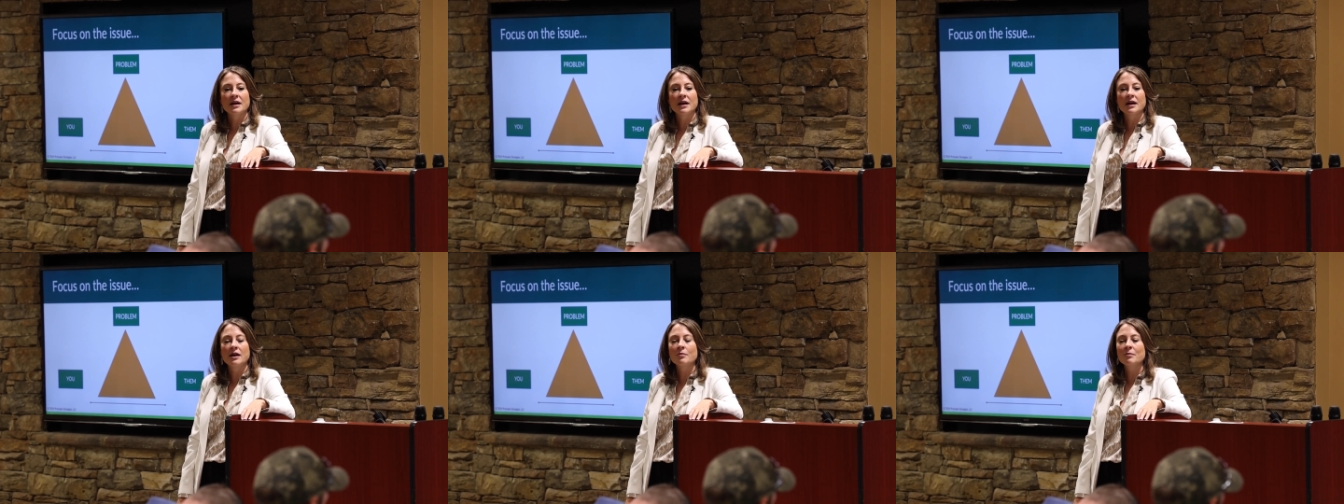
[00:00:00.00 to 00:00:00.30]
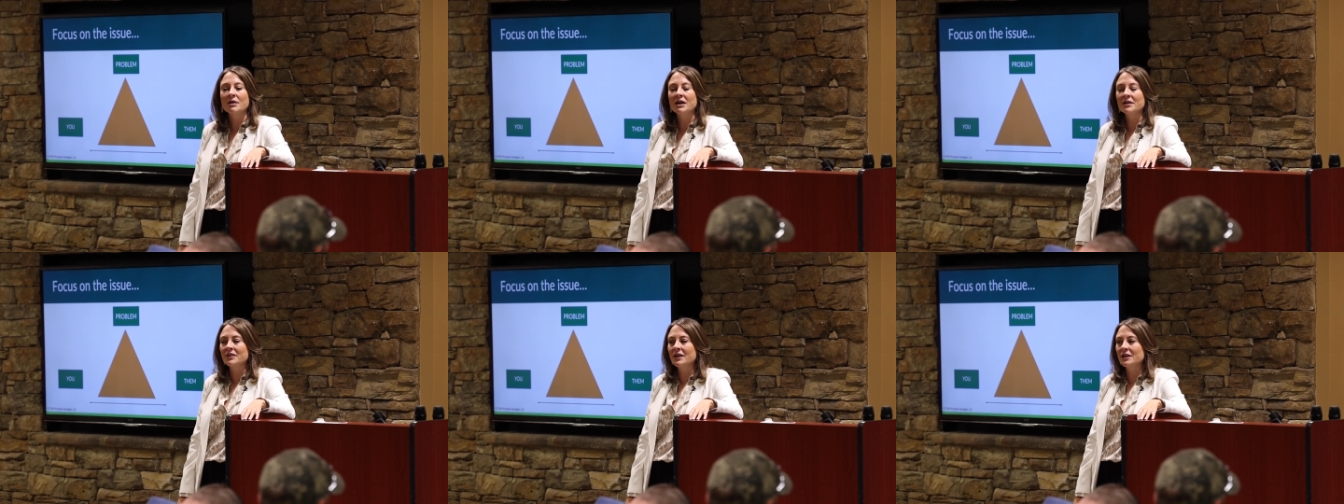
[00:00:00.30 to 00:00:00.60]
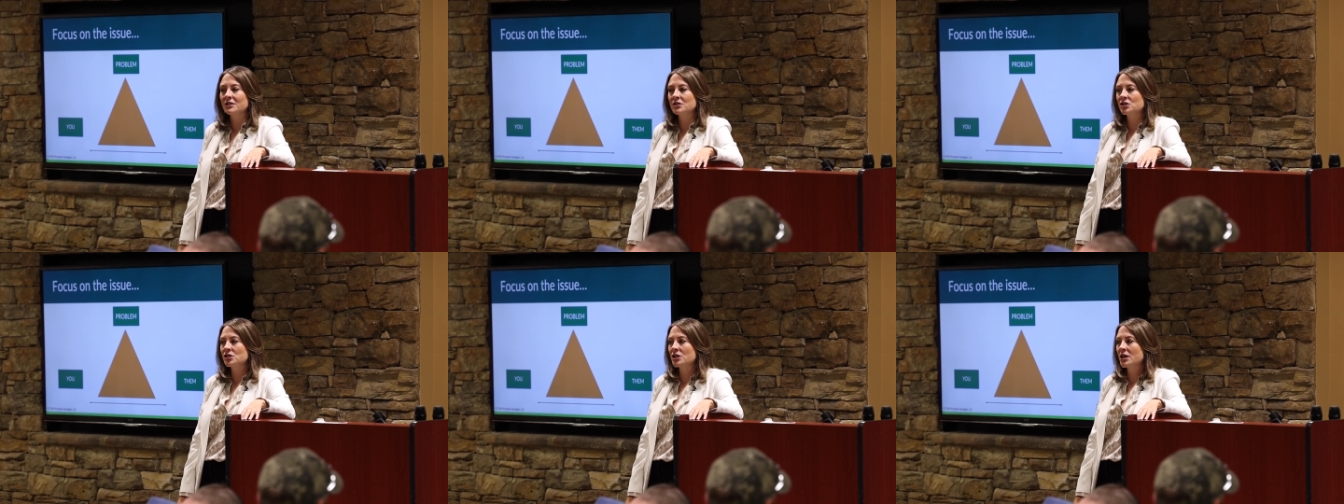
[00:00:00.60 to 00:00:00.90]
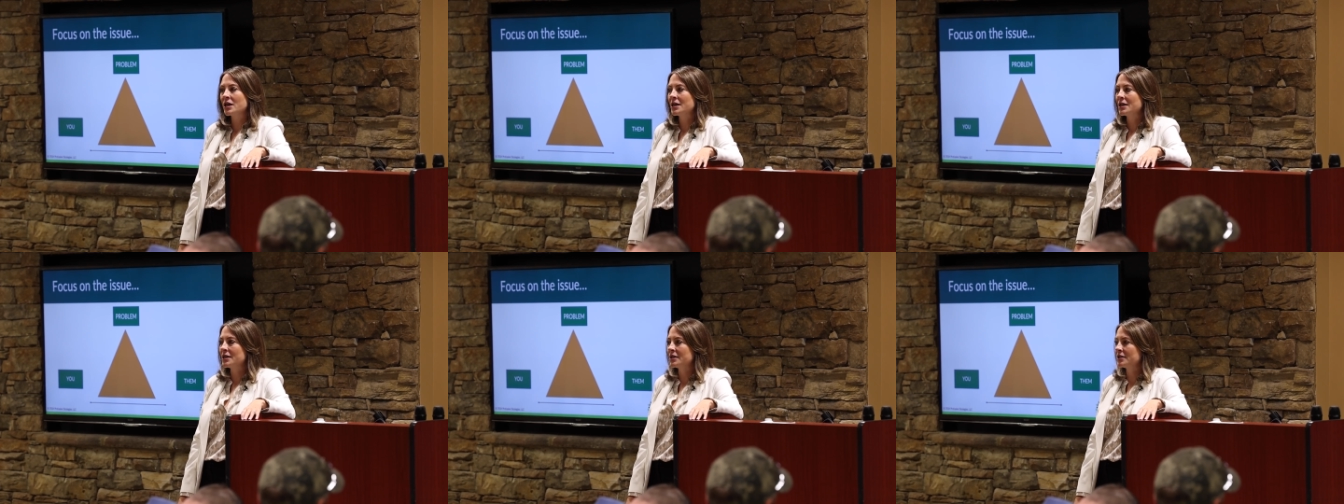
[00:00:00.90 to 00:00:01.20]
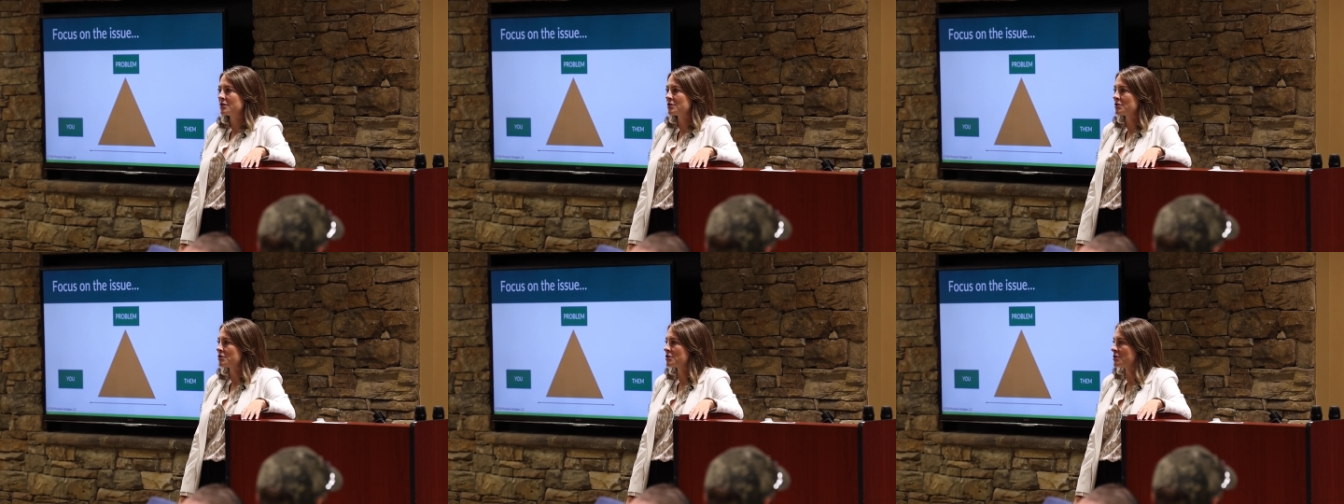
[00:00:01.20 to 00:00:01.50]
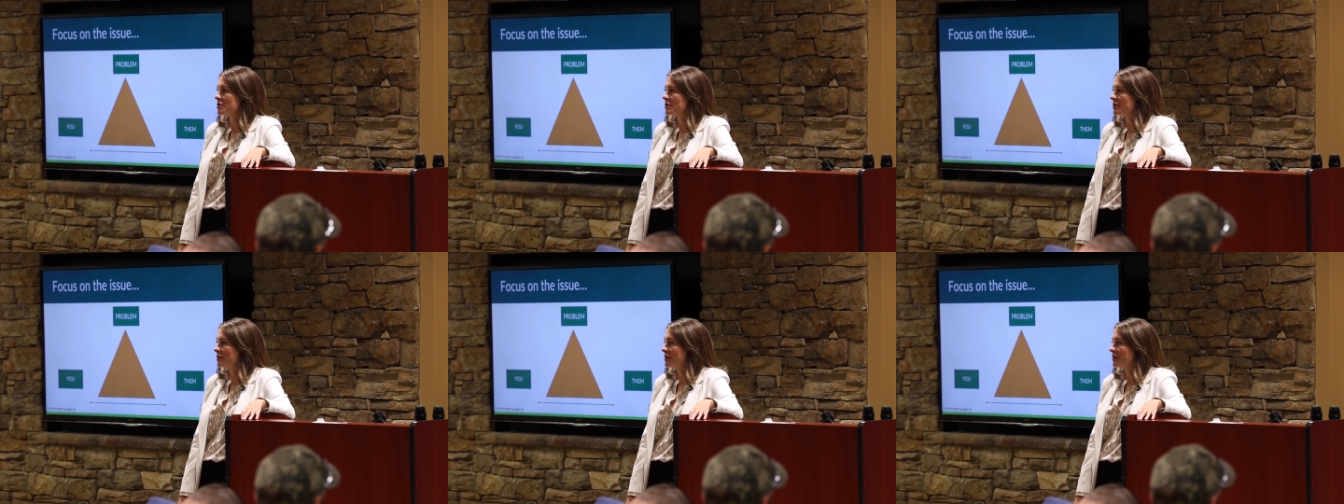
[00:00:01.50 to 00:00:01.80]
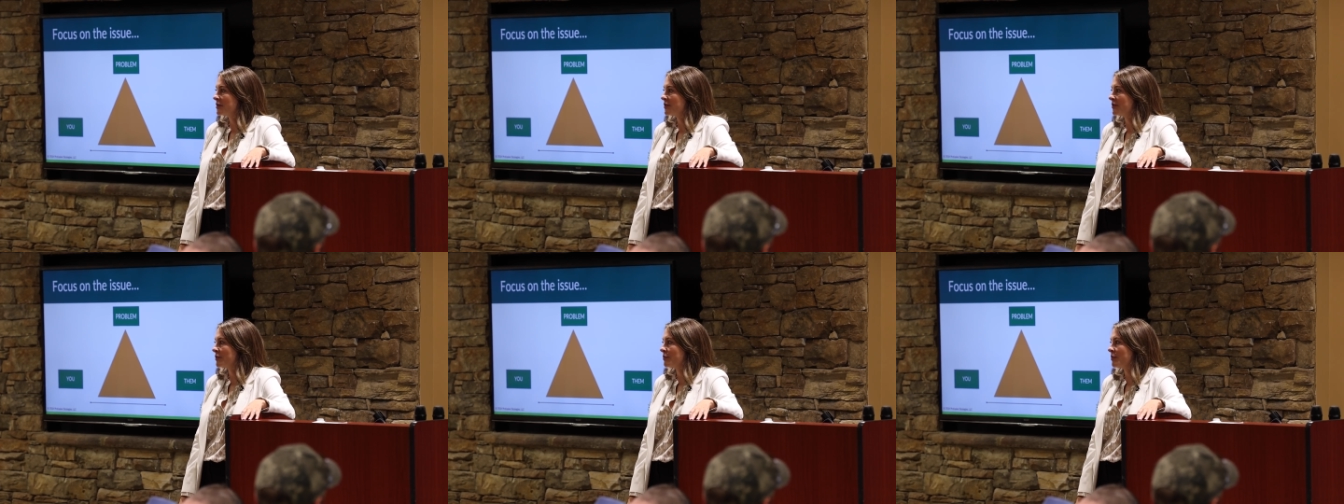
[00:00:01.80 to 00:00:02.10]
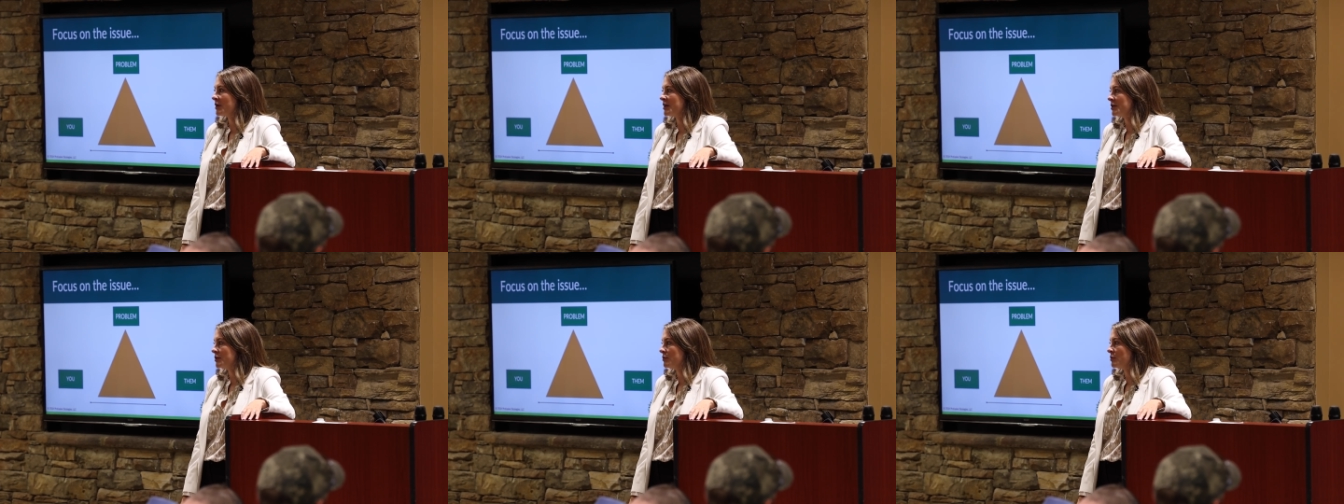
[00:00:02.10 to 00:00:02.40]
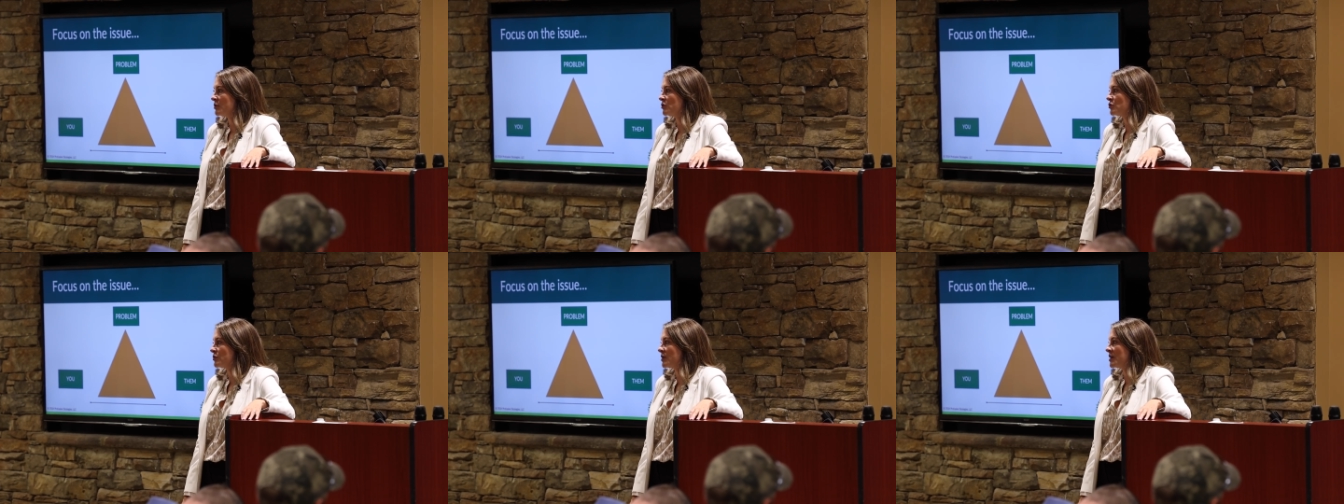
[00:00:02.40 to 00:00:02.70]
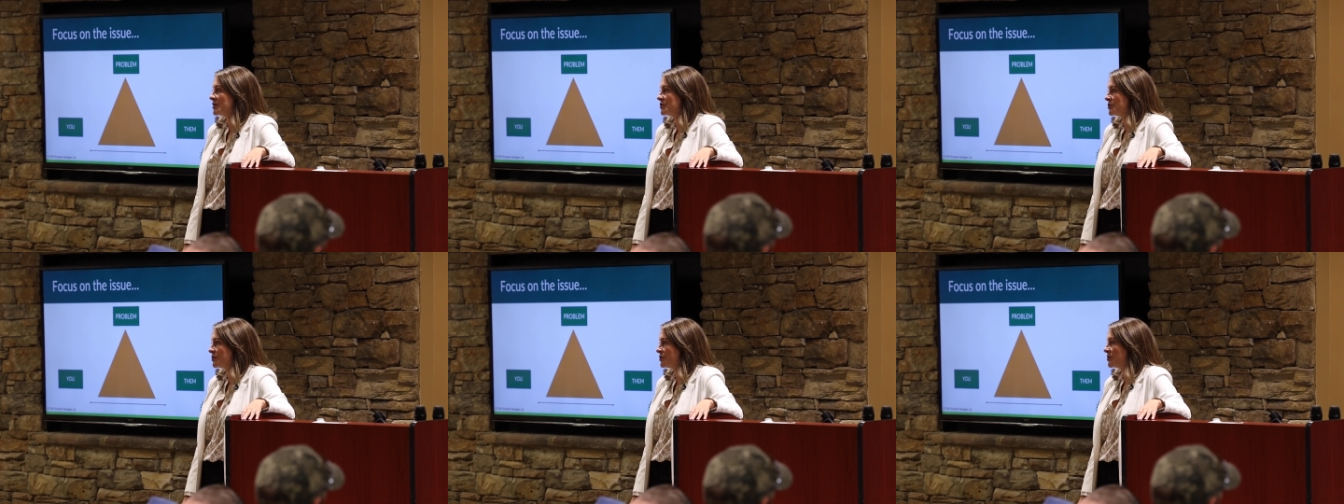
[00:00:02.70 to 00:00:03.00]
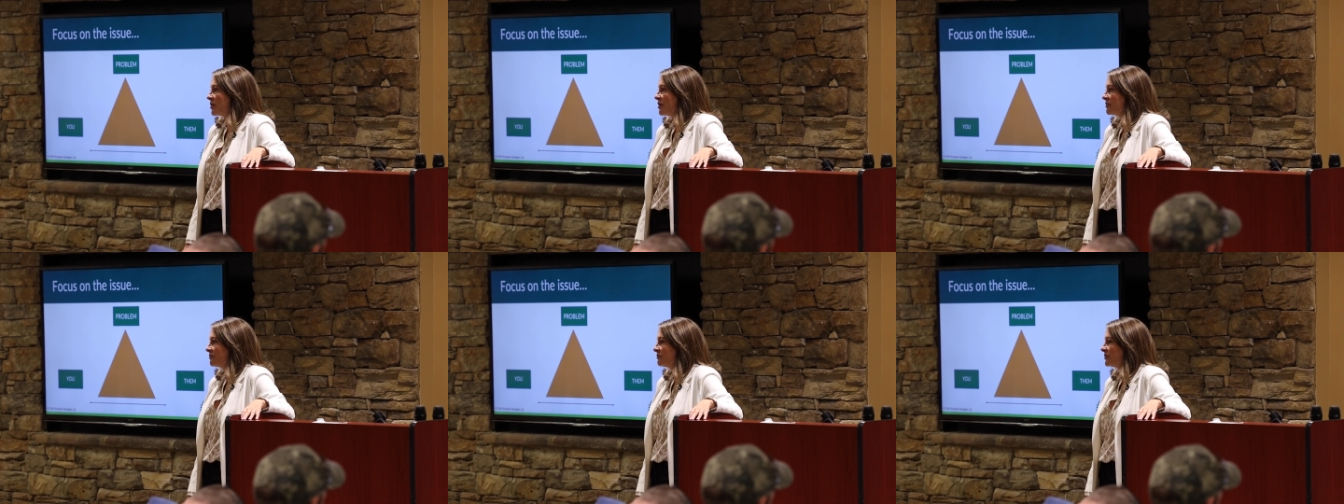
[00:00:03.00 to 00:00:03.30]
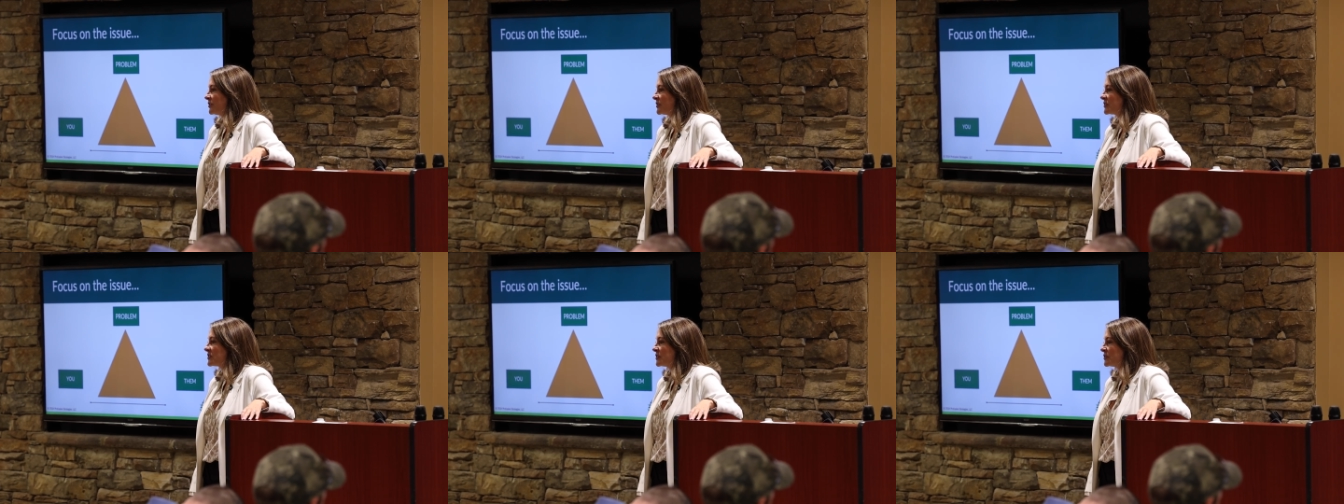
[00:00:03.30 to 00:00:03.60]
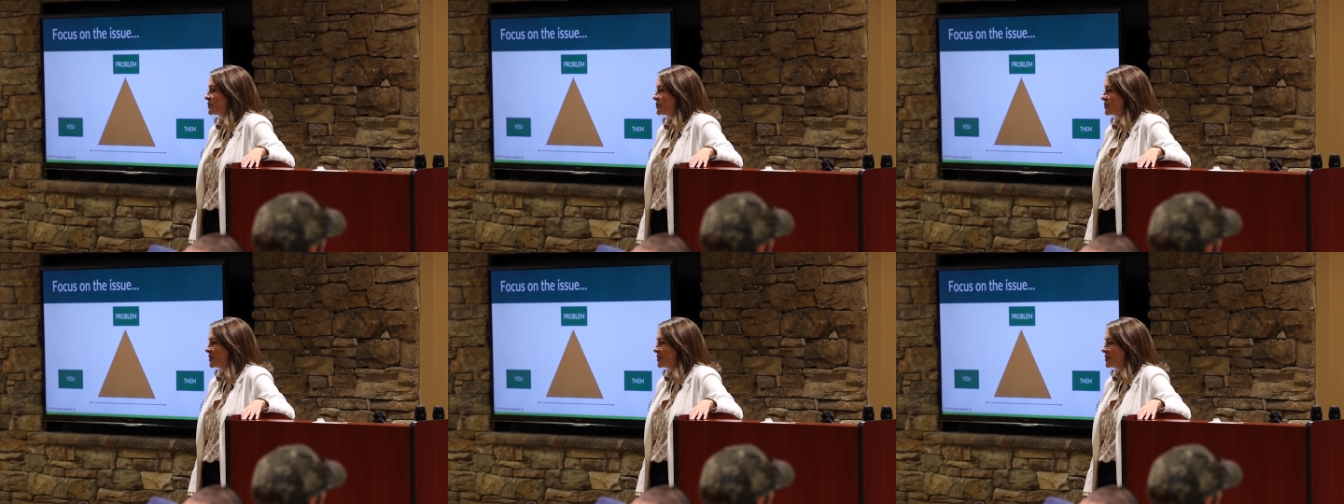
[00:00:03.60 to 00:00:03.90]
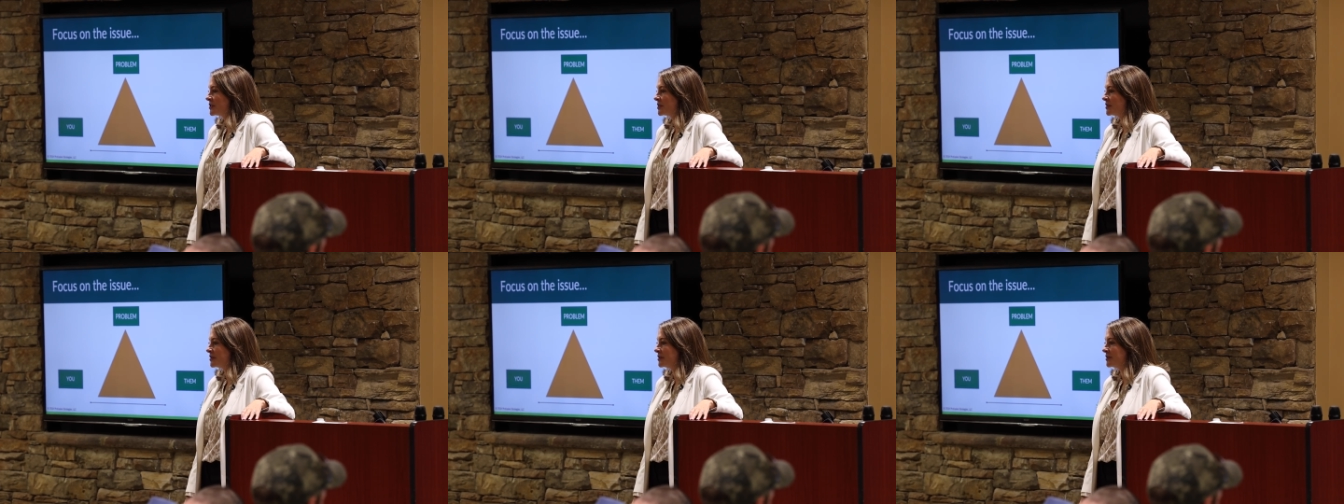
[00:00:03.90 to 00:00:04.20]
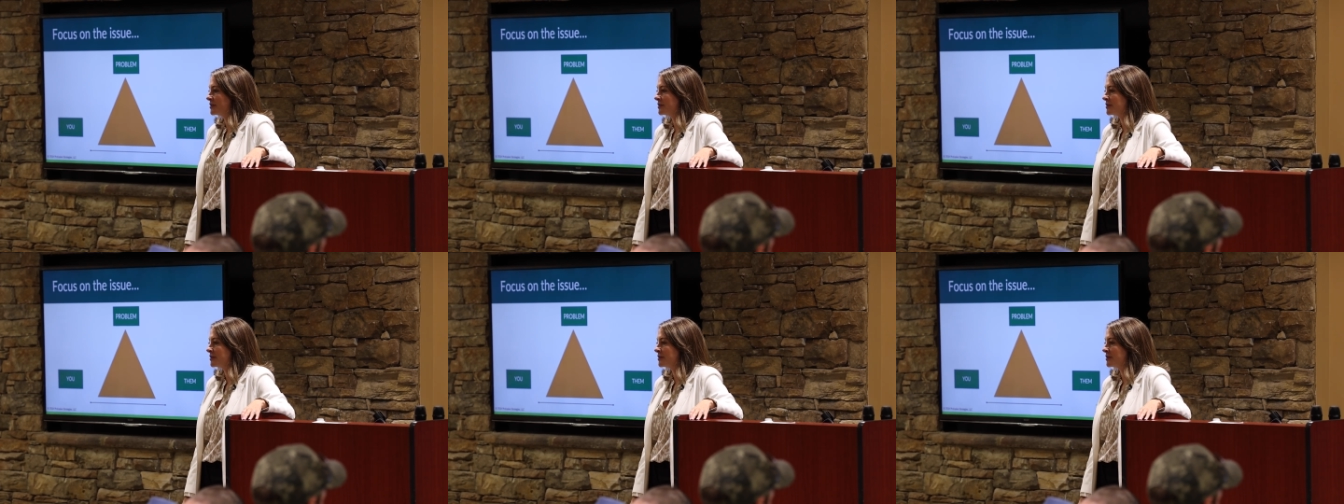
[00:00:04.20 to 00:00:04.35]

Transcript: how might that change the way you address your conflict situation?